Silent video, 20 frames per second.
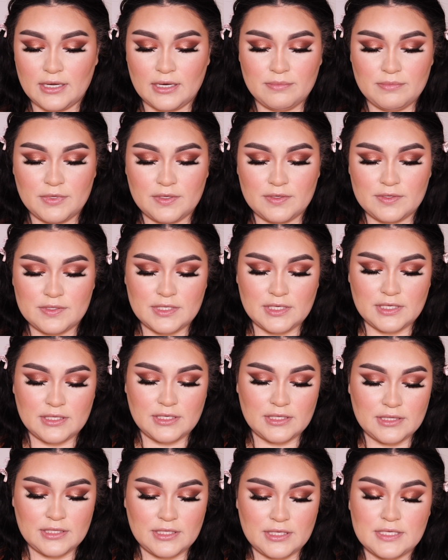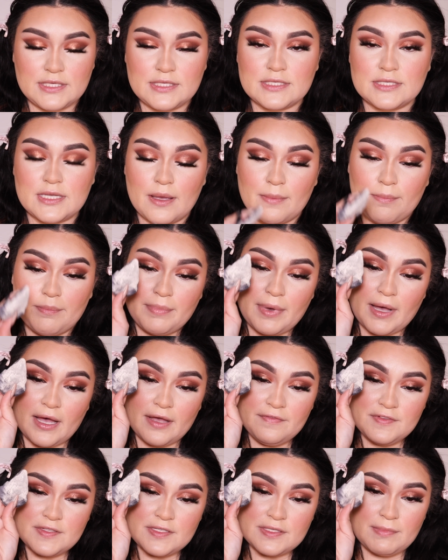I'm using these
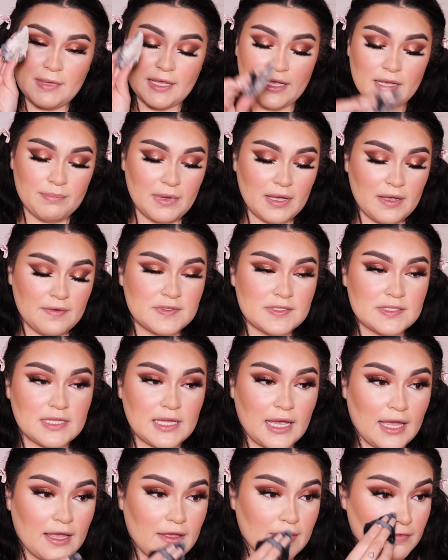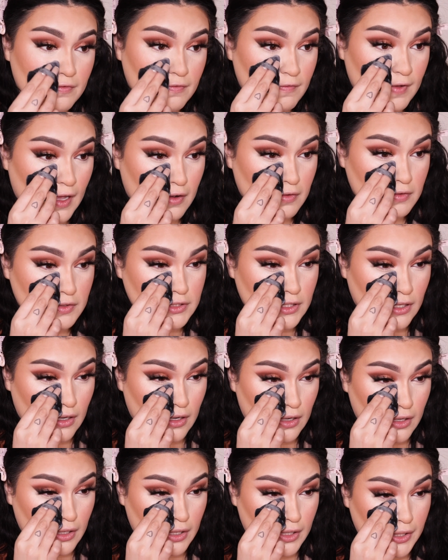puffs, makeup puffs that I've found
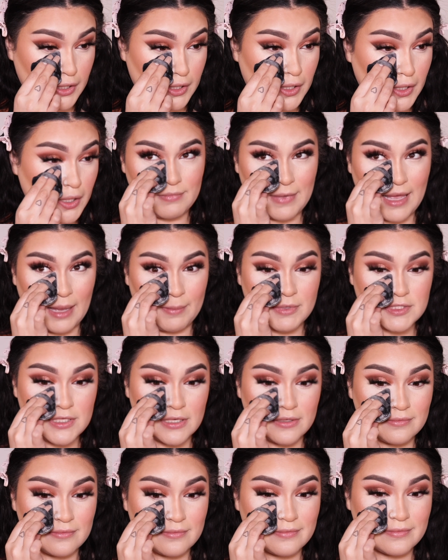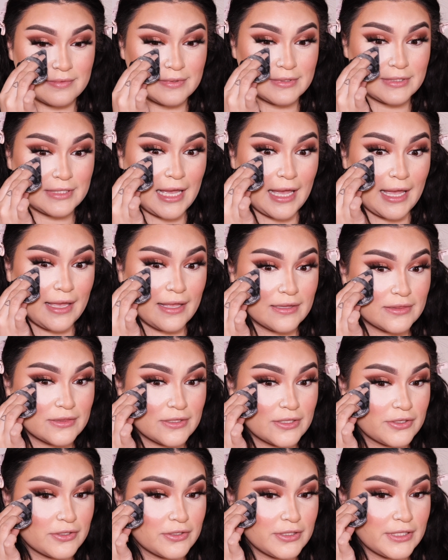on Amazon that
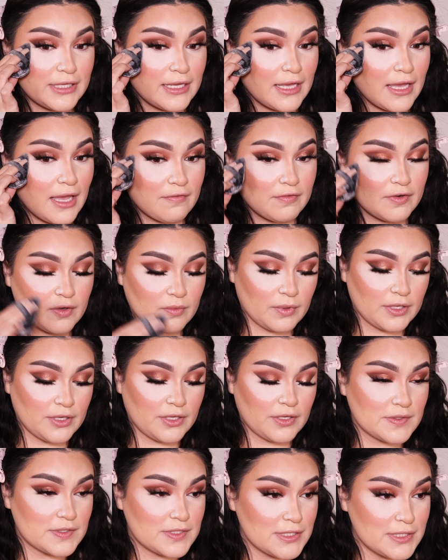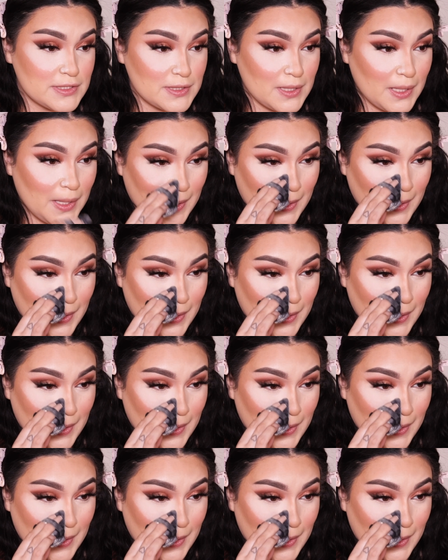literally everyone uses.